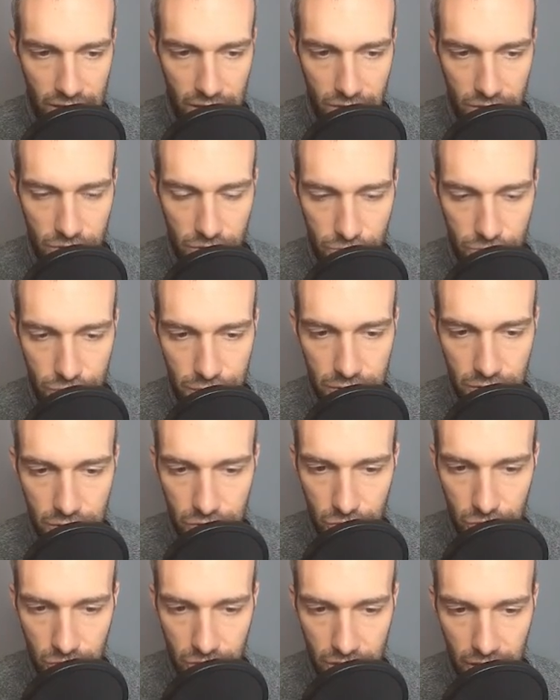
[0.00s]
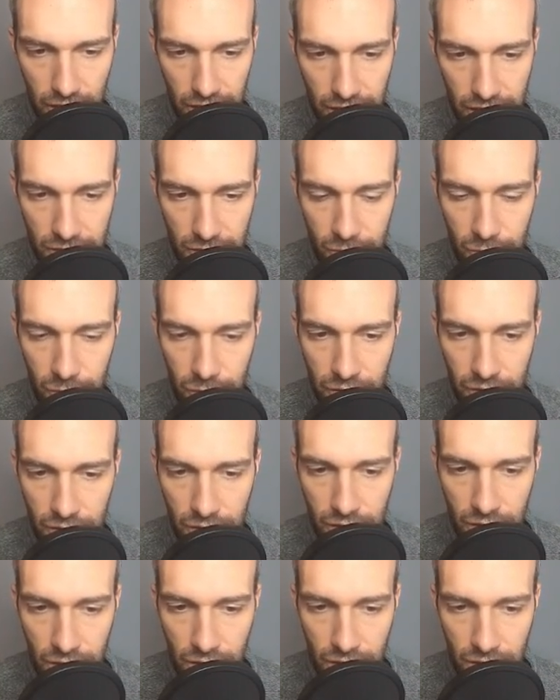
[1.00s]
two shields you can like
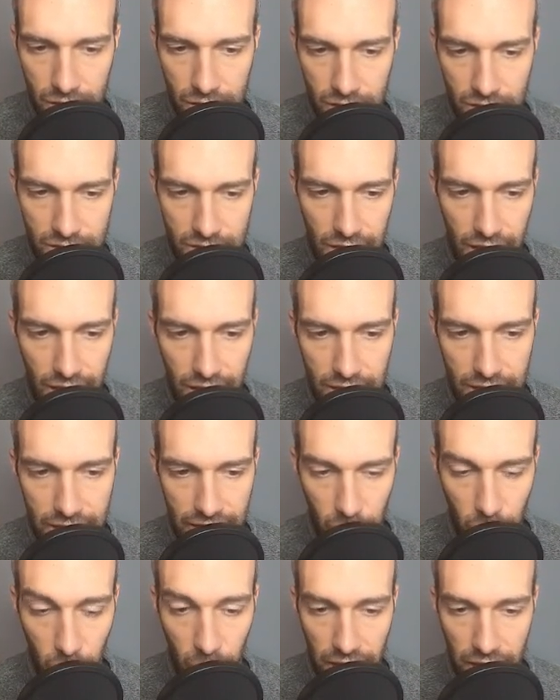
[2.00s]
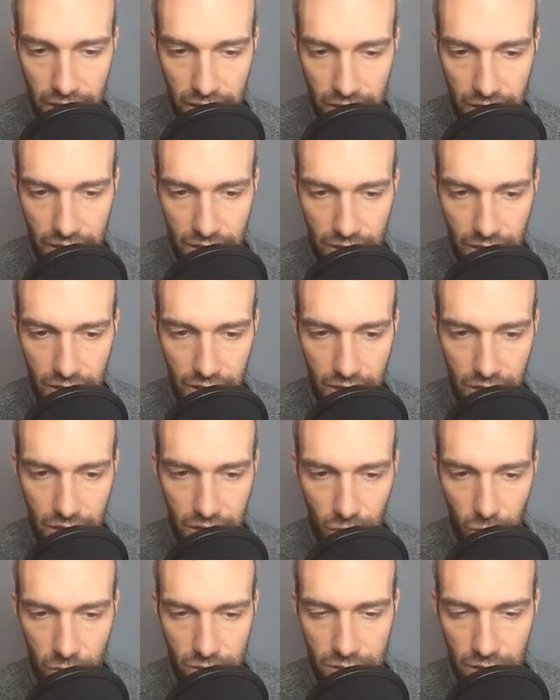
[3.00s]
decide like win
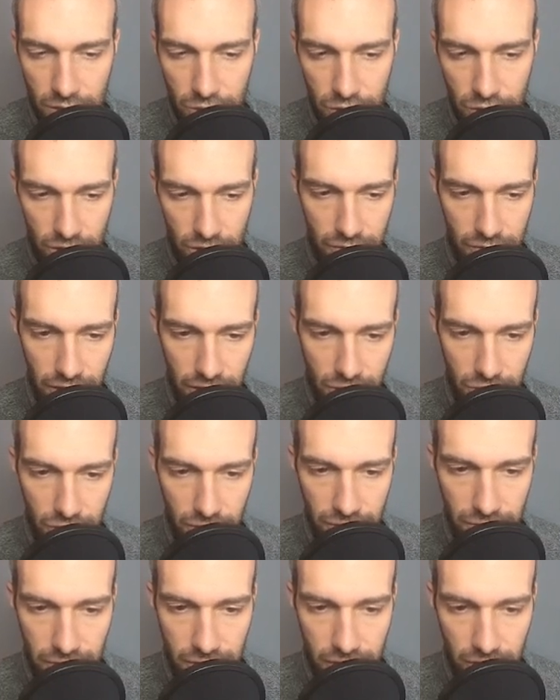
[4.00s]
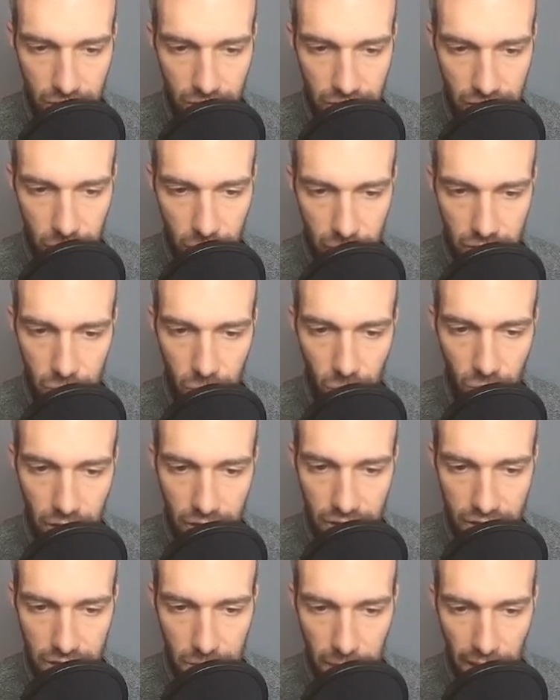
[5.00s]
or take shield advantage and figure out like what you want
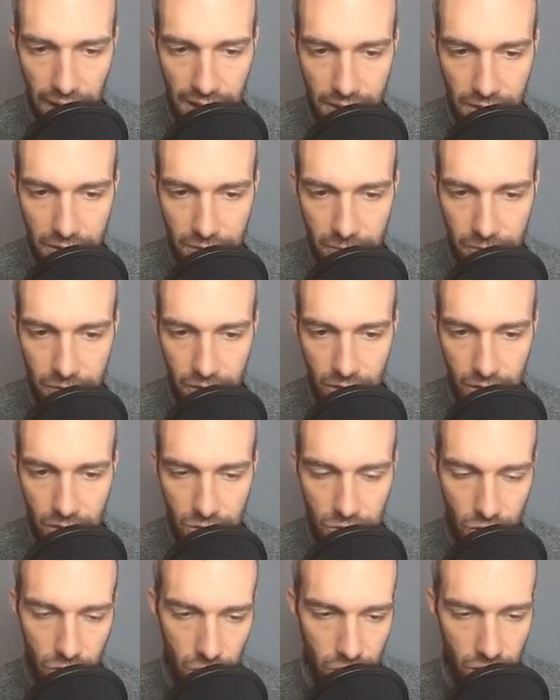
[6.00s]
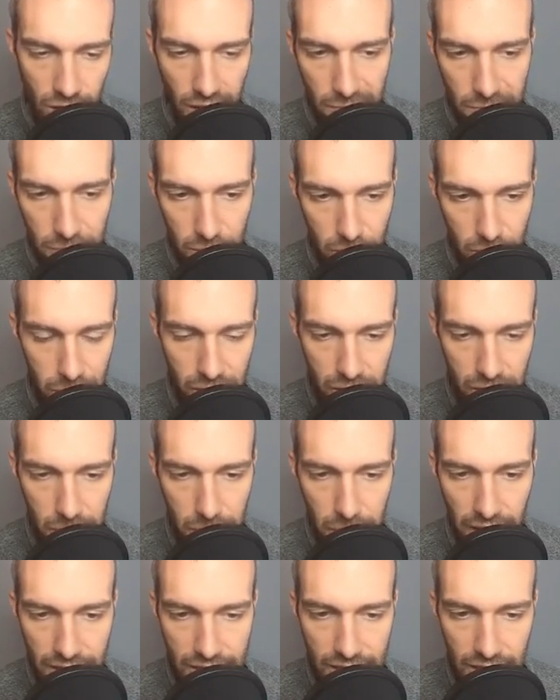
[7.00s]
in the back. So you could have Pokemon in the
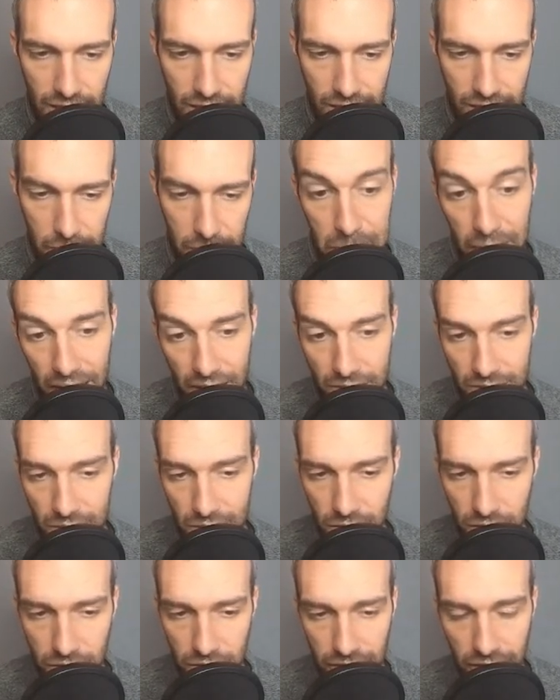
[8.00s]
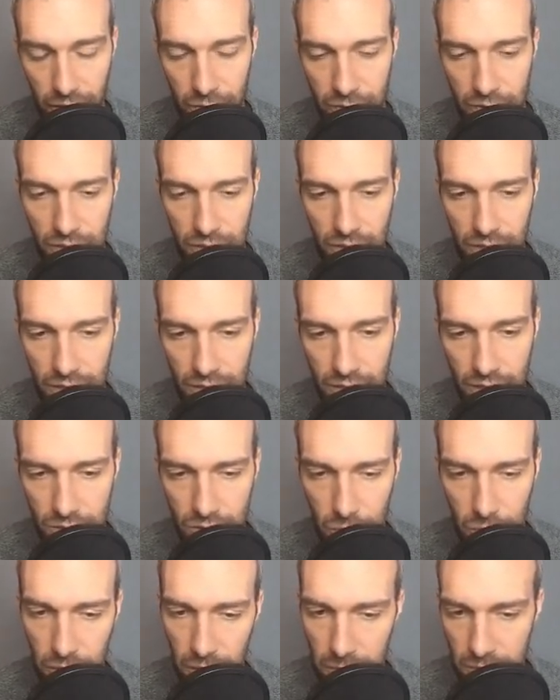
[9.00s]
back that like balance each other out.
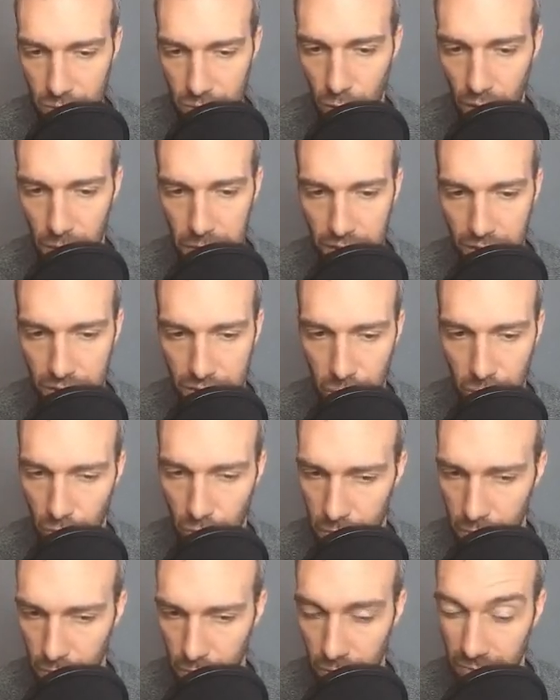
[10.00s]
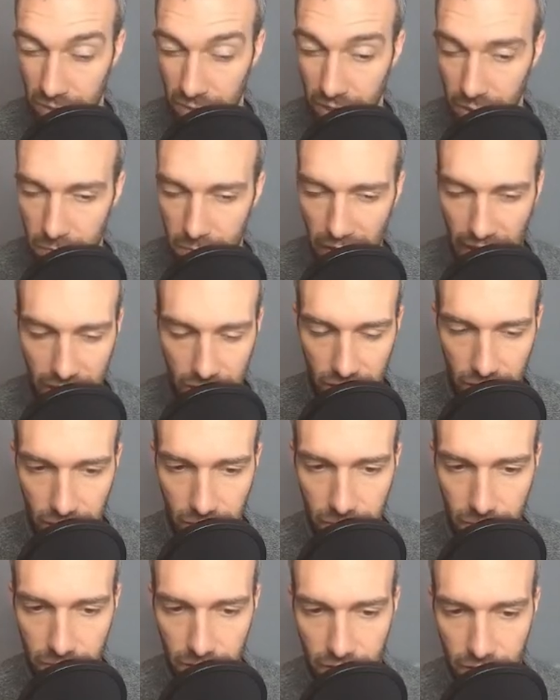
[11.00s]
So maybe swap here is more important for them, but I don't
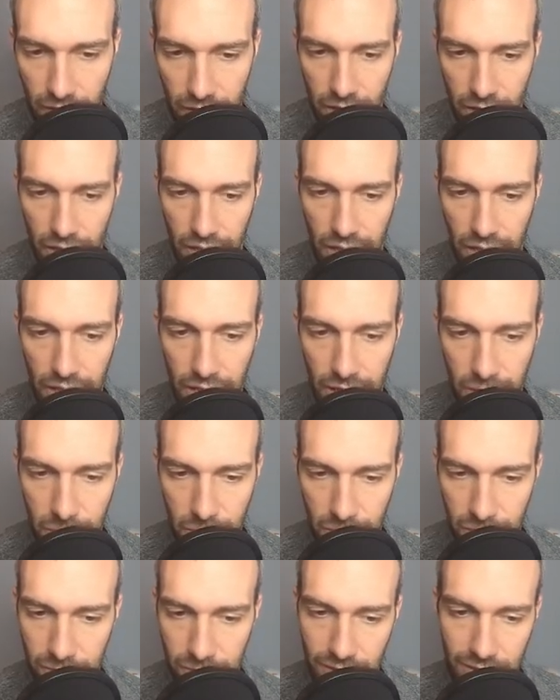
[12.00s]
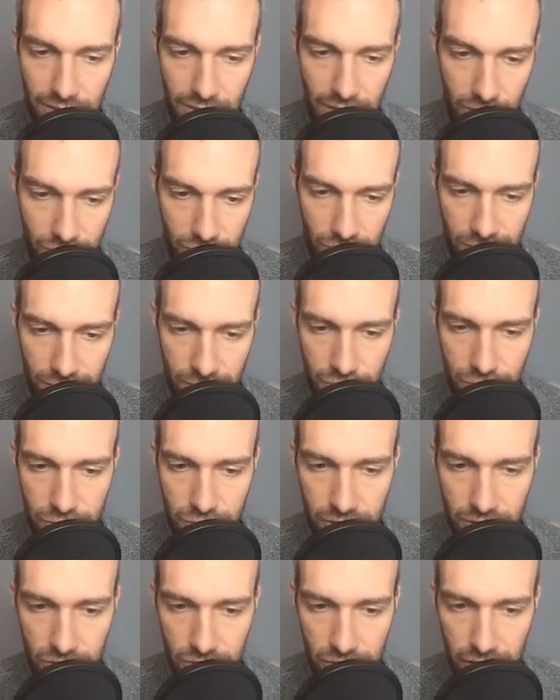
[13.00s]
know. There's your first
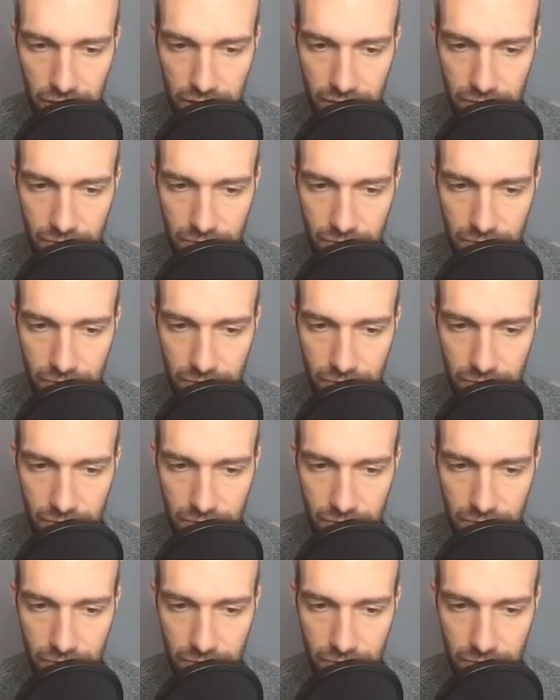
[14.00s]
shield, right?